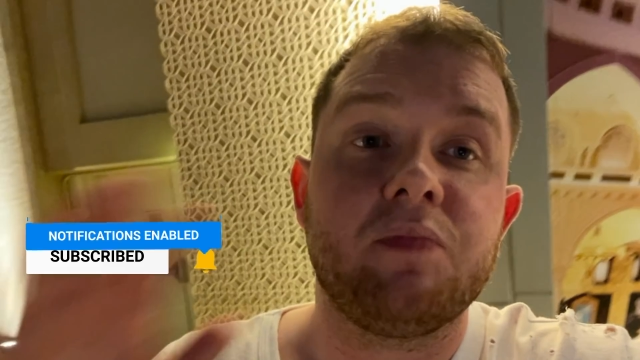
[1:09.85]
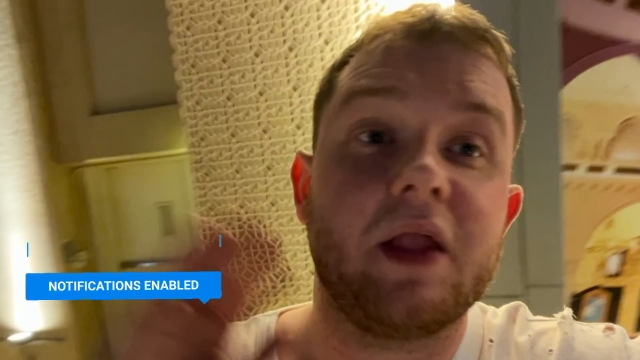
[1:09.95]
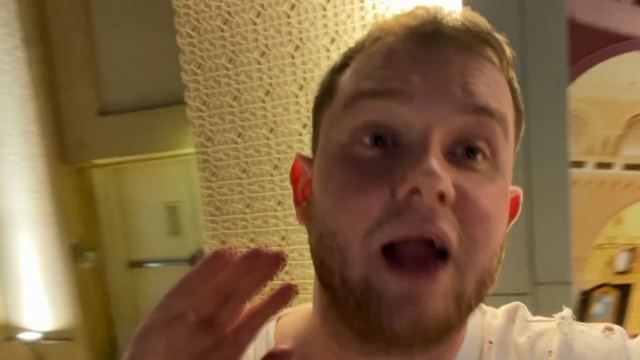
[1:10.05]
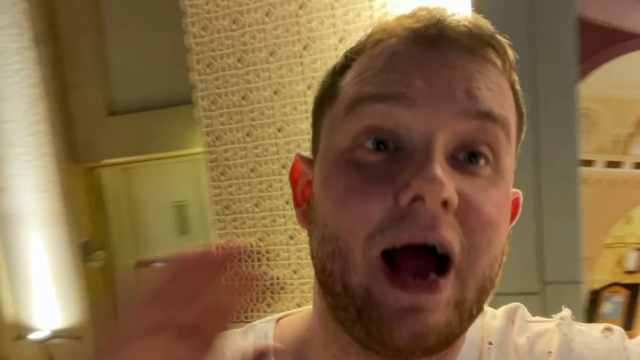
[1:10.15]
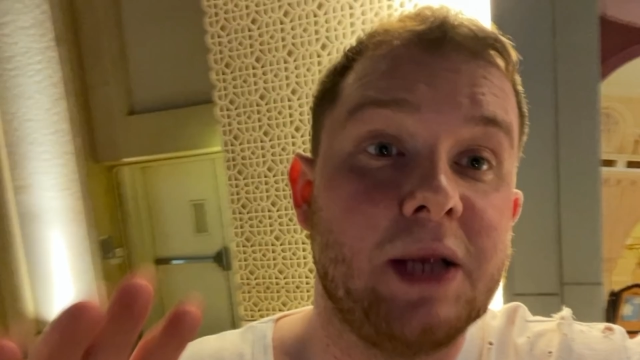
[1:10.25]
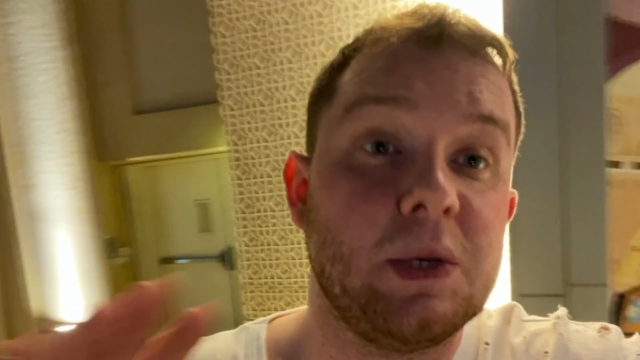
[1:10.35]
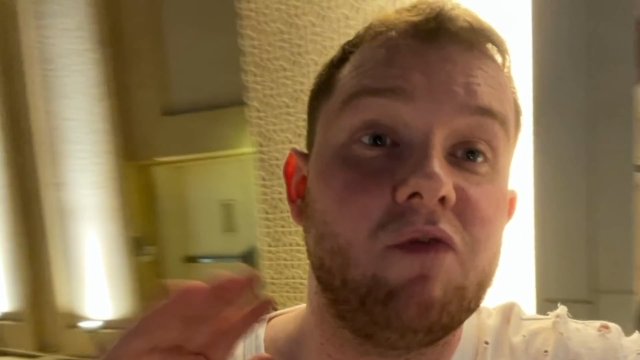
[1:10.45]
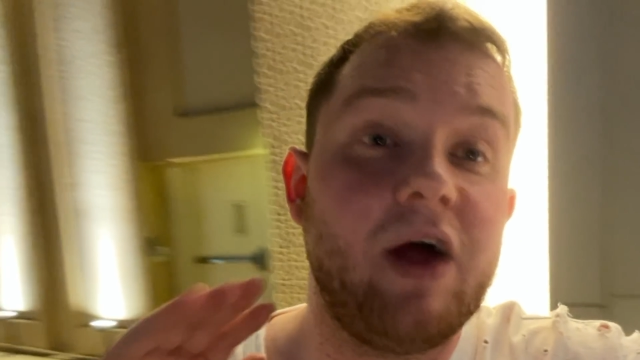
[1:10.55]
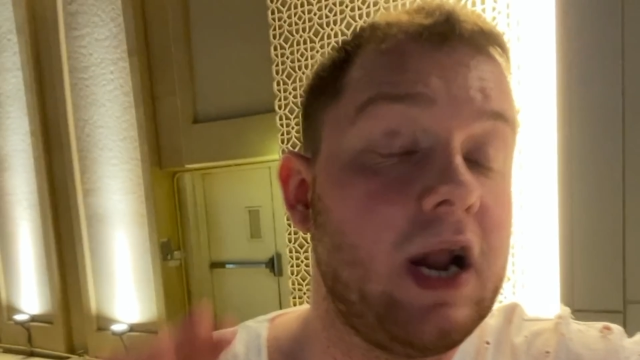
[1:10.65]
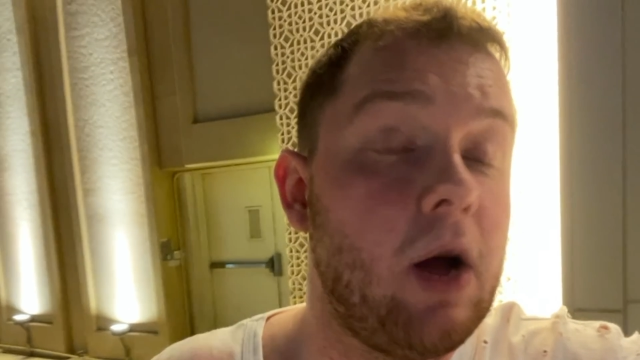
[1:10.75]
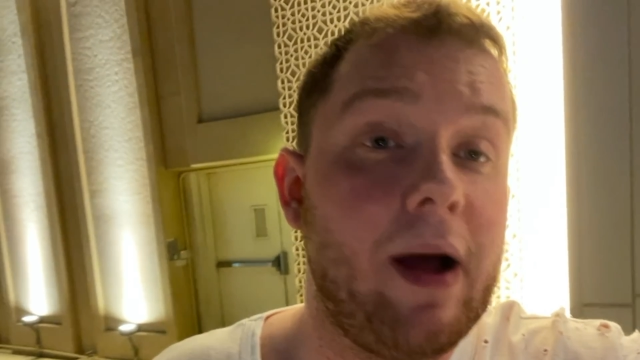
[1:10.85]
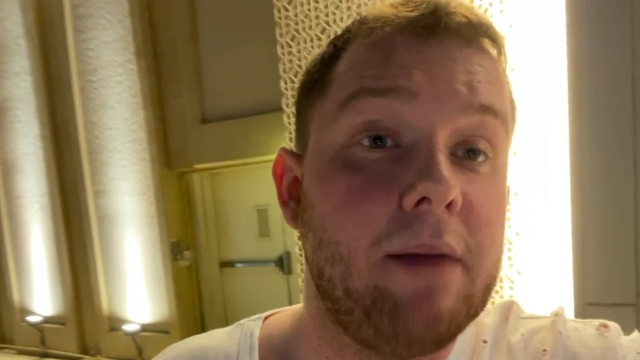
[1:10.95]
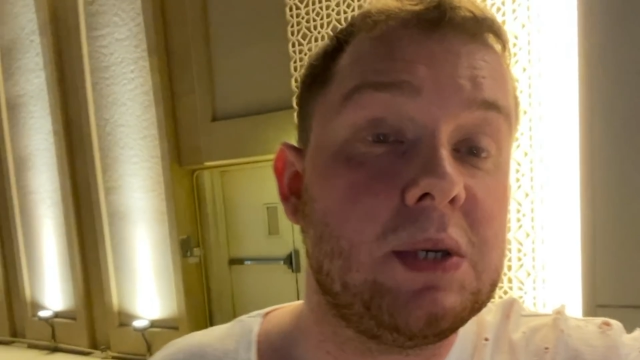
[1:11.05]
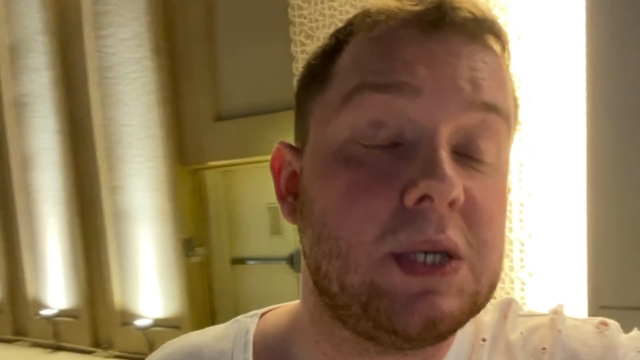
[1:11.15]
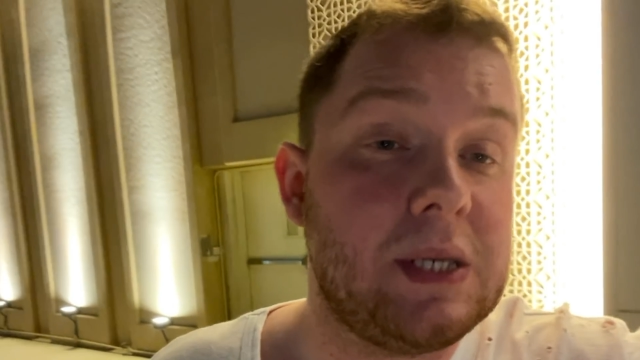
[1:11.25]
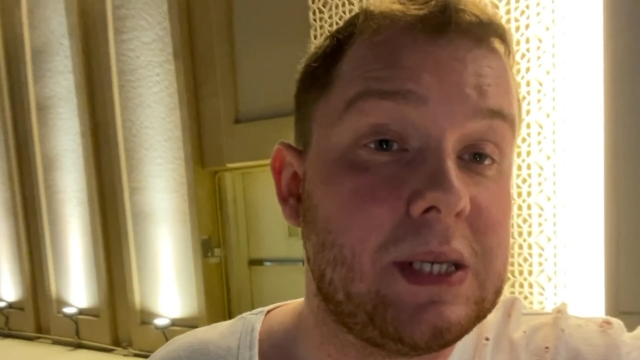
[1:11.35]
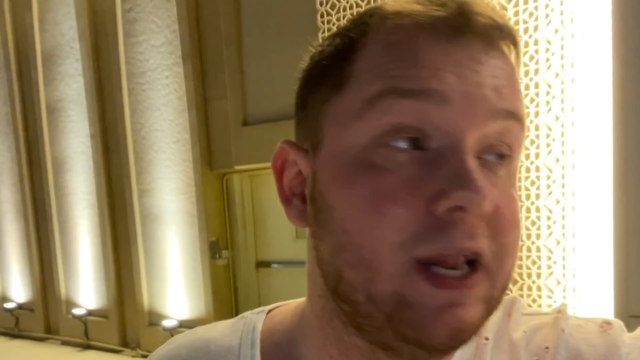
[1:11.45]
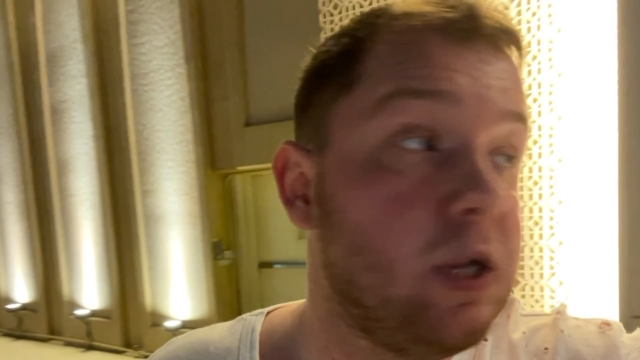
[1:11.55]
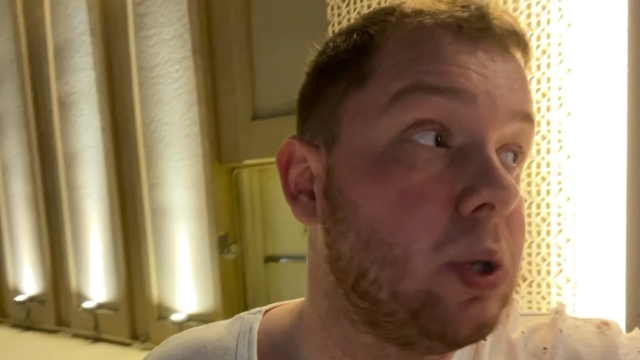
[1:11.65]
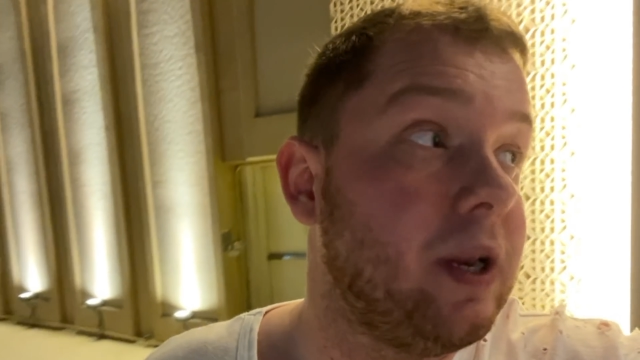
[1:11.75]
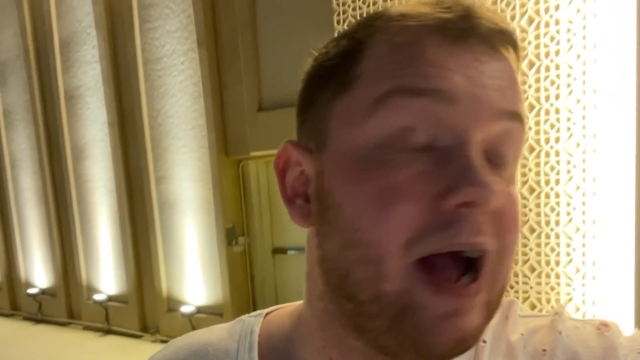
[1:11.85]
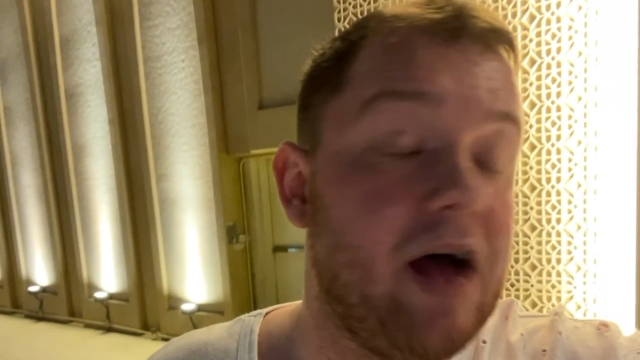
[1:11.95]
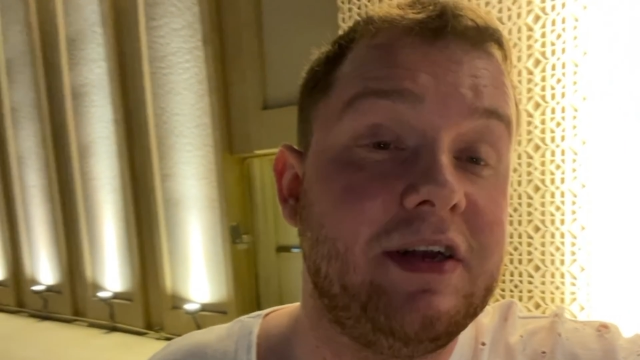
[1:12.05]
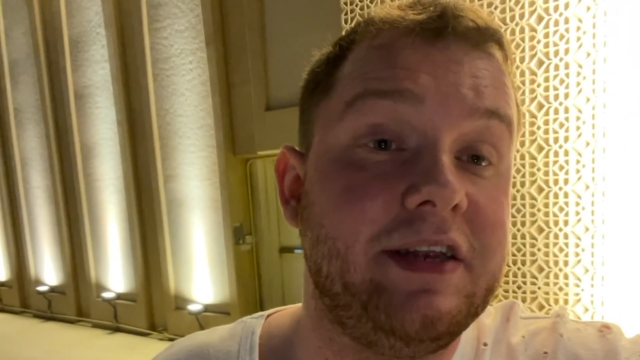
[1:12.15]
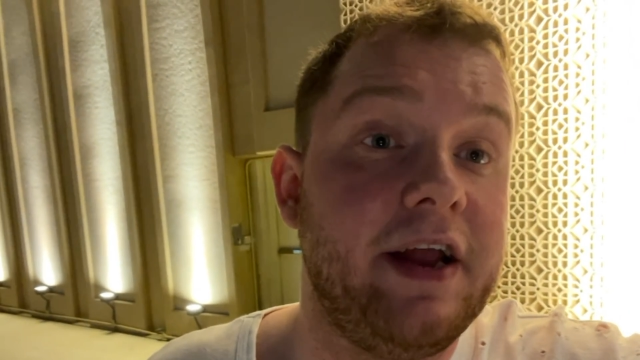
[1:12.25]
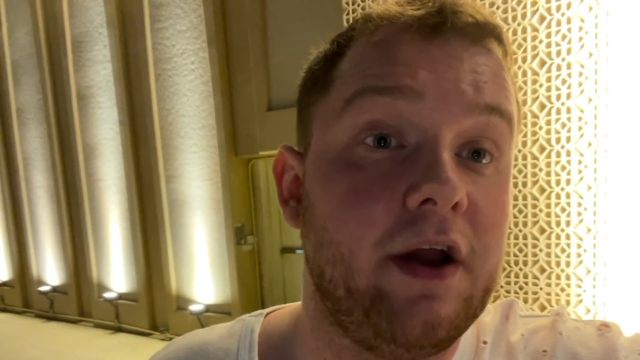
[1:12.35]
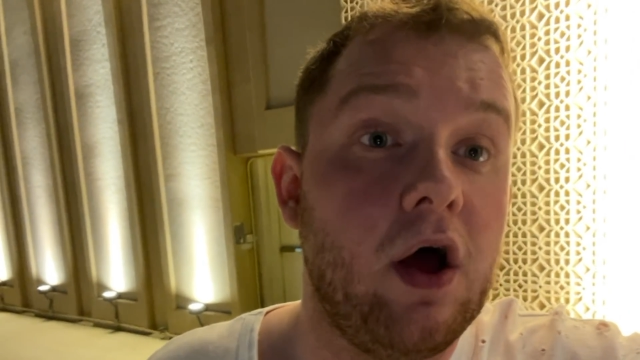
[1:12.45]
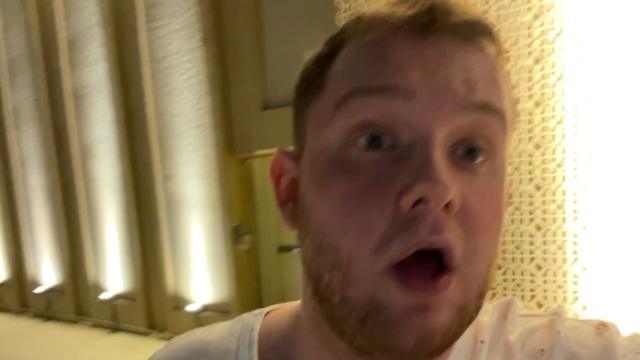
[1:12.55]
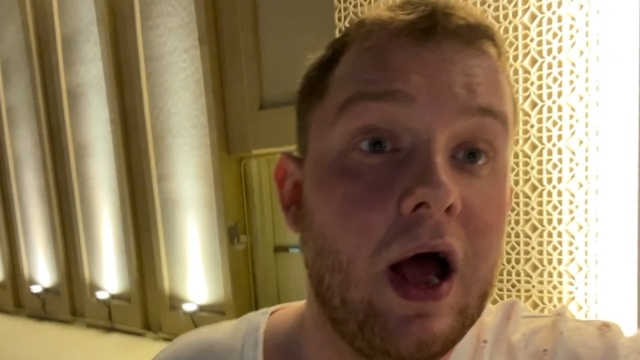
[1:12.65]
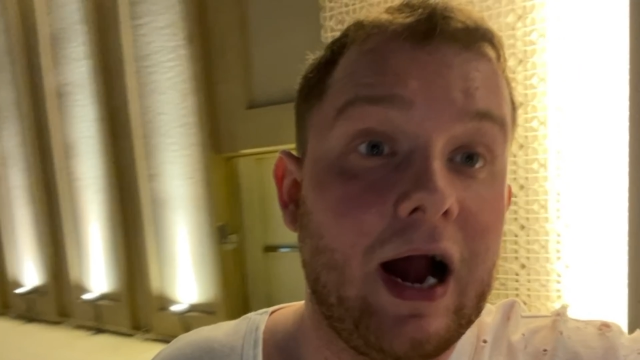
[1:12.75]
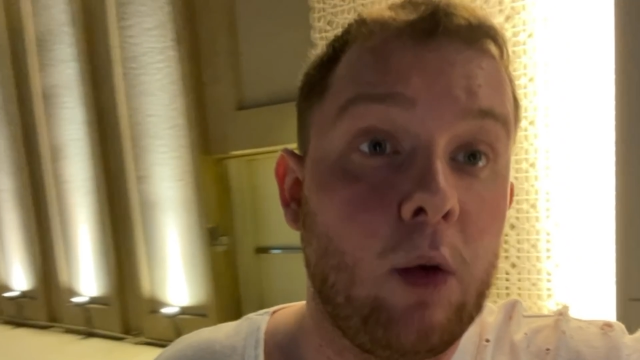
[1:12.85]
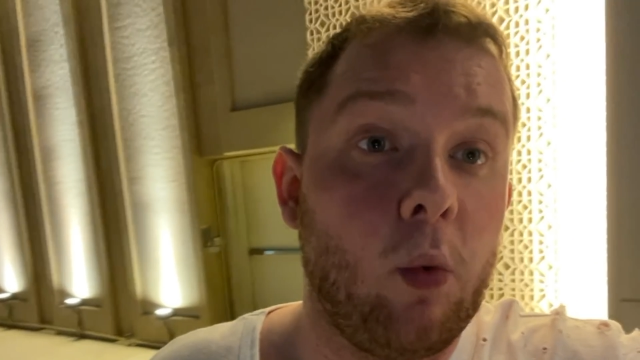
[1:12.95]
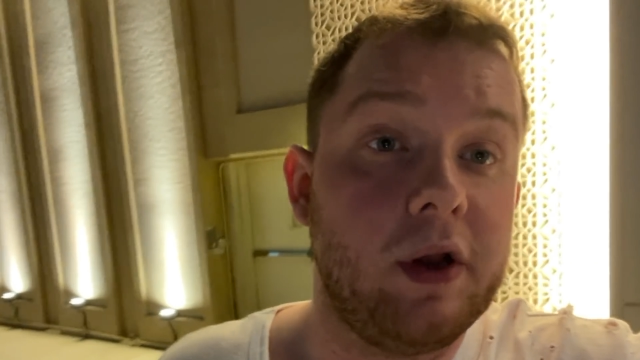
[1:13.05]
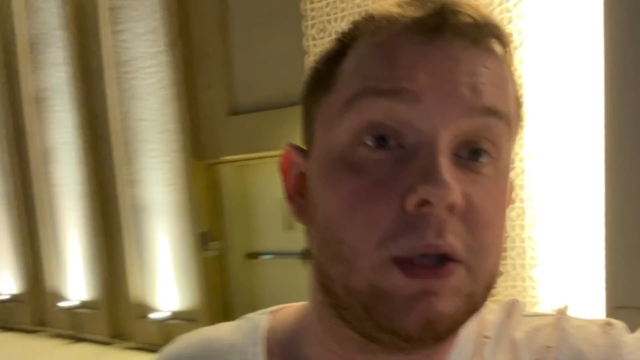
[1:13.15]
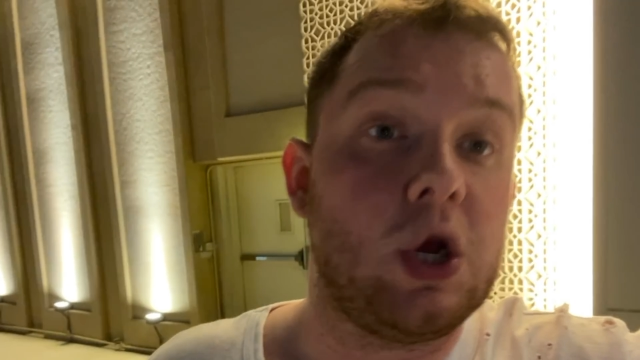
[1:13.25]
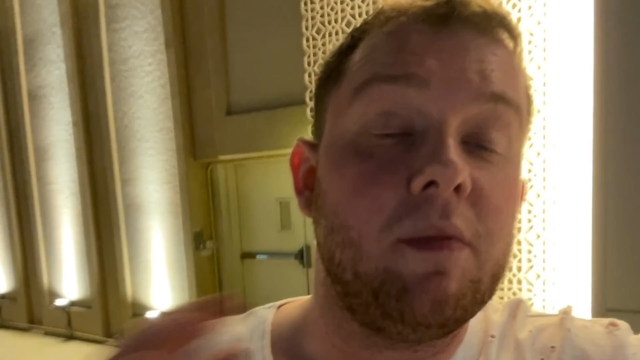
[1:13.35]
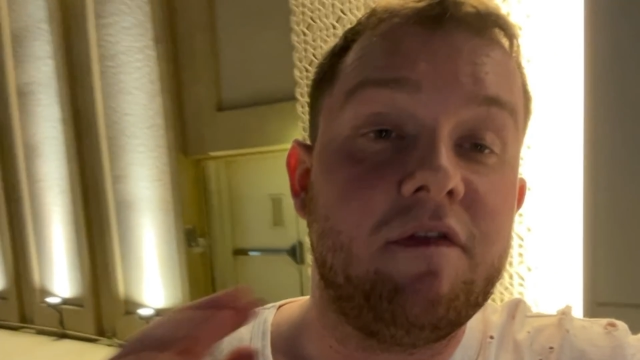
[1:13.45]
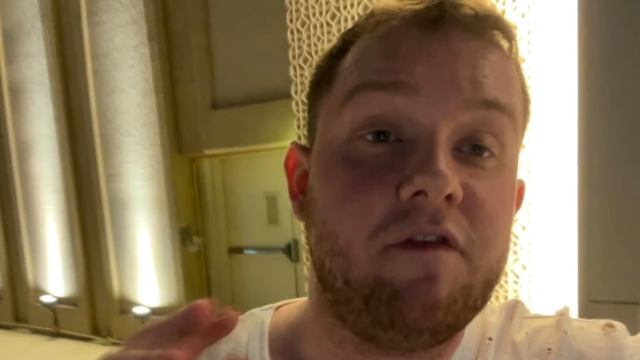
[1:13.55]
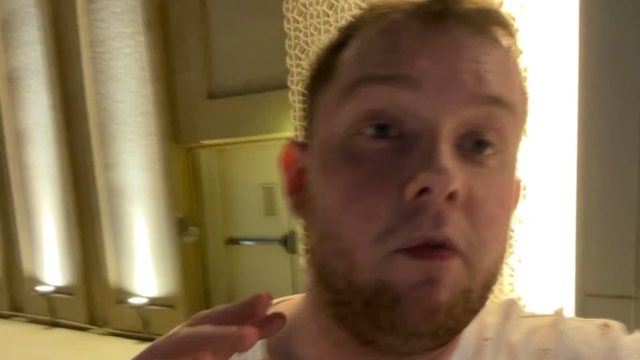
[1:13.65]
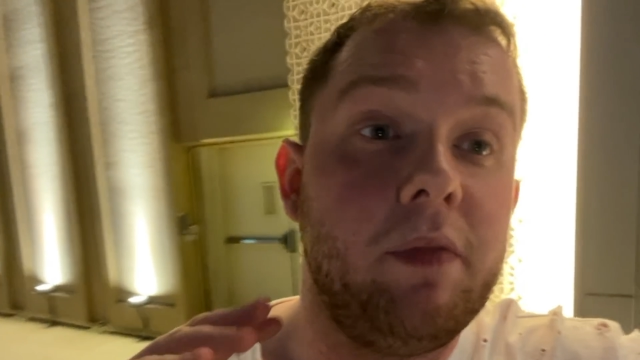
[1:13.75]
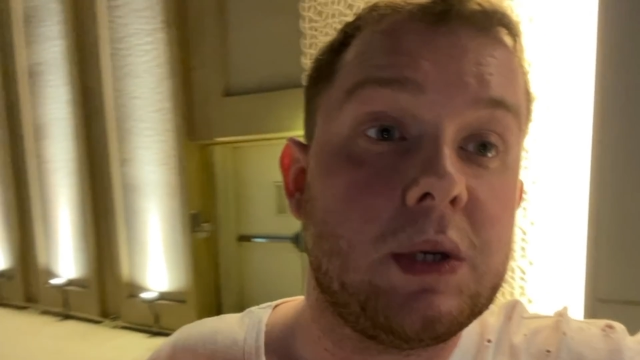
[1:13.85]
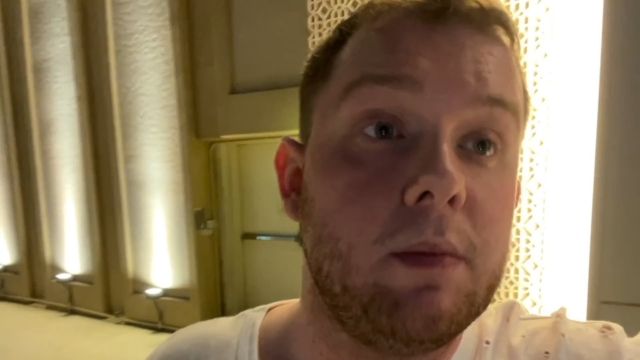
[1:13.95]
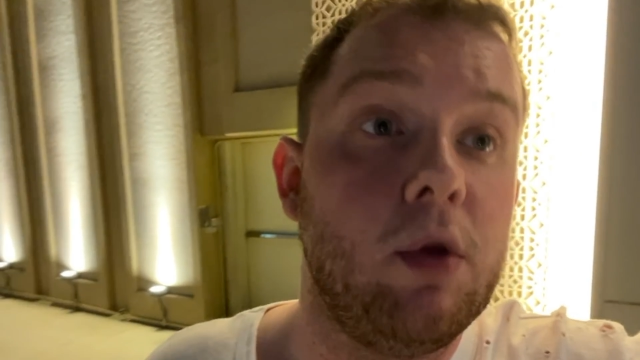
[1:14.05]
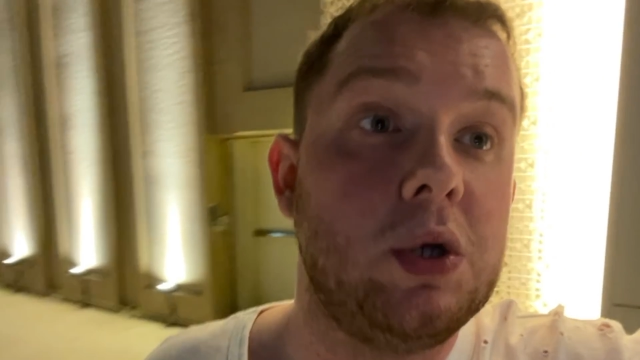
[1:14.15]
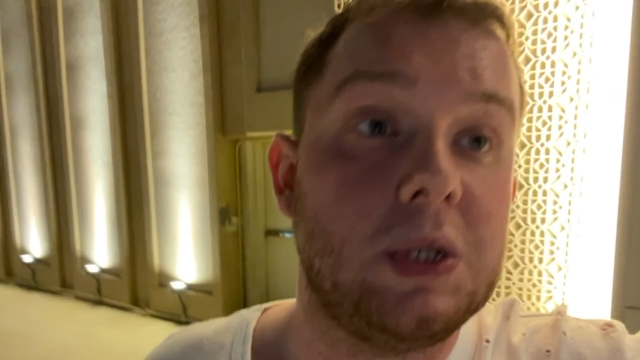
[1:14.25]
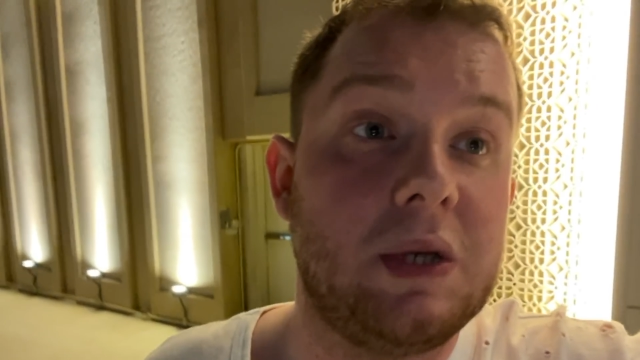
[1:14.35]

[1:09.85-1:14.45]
Guys, right now I'm literally having dinner and I wanted to come and film this emergency